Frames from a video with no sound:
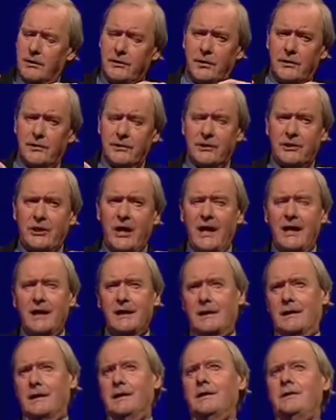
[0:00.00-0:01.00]
what you're
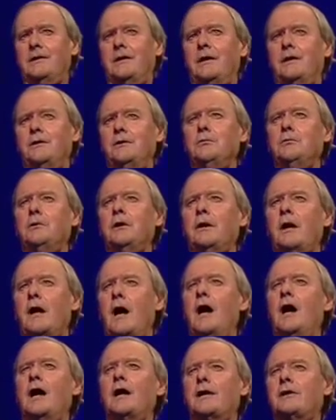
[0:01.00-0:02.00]
saying is that you can
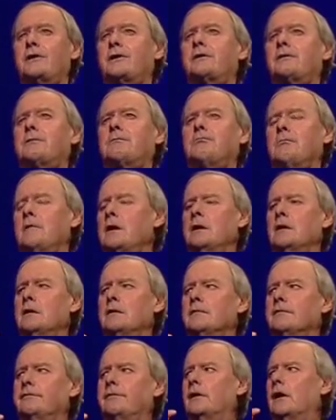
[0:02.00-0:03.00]
ask
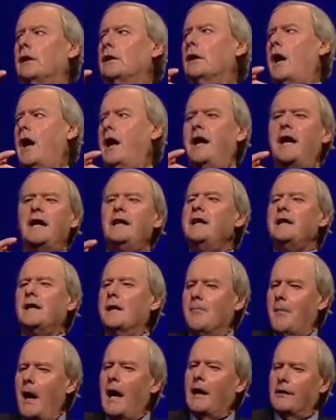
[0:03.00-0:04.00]
for any
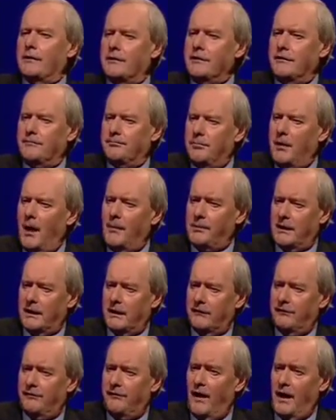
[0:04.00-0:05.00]
amount of
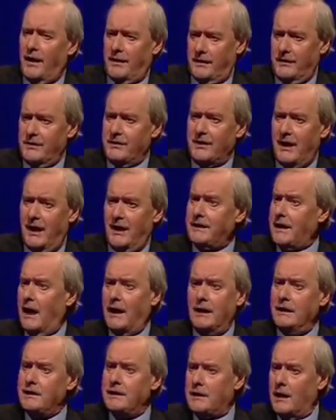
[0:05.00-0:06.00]
public funds at
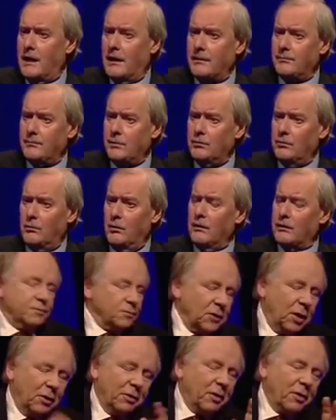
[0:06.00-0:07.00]
any time you
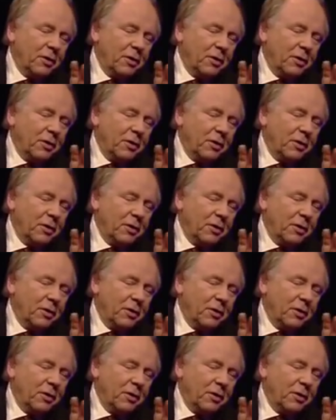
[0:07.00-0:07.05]
want.